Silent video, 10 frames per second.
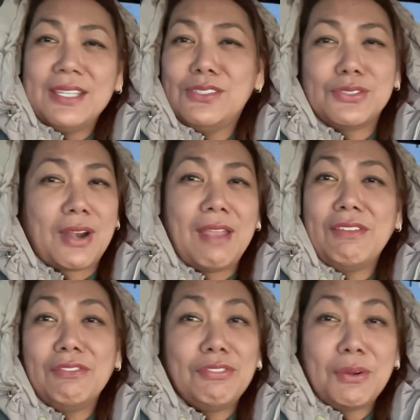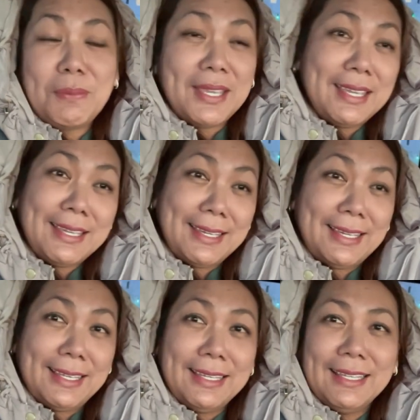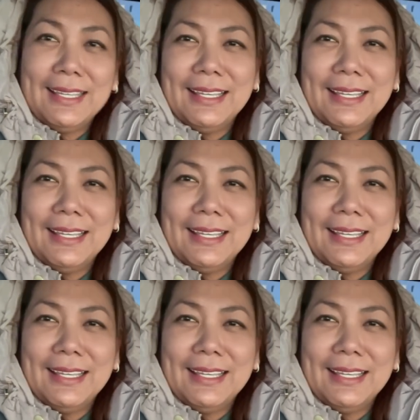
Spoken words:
he's driving for me.